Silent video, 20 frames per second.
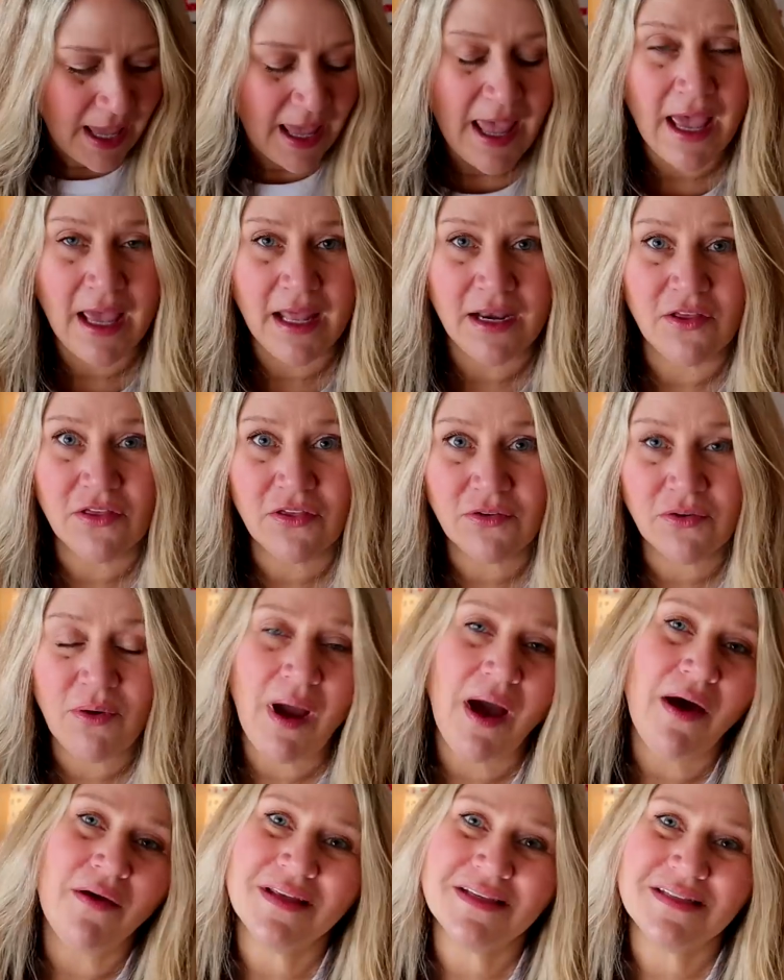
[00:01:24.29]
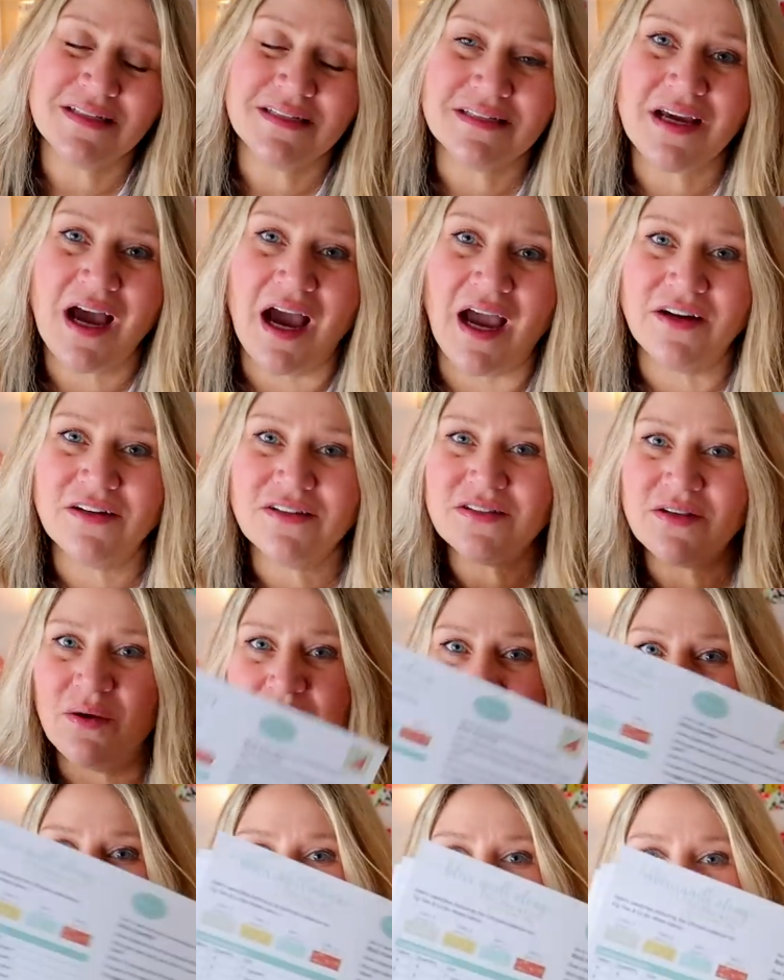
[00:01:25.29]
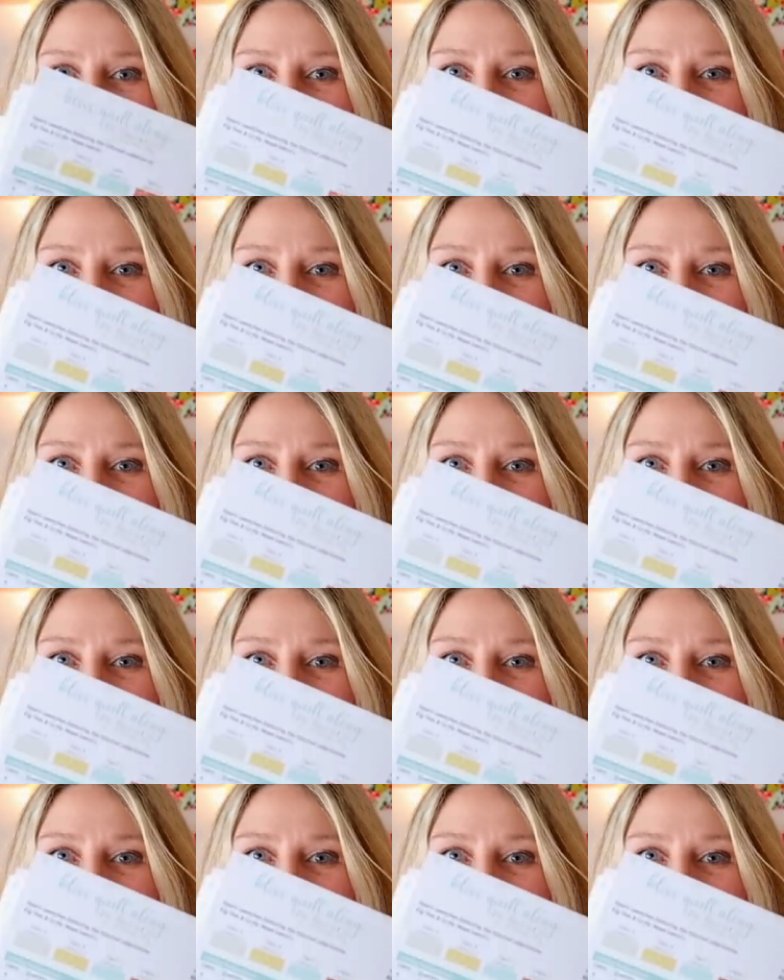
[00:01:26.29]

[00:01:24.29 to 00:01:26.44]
And throughout this entire sew along, I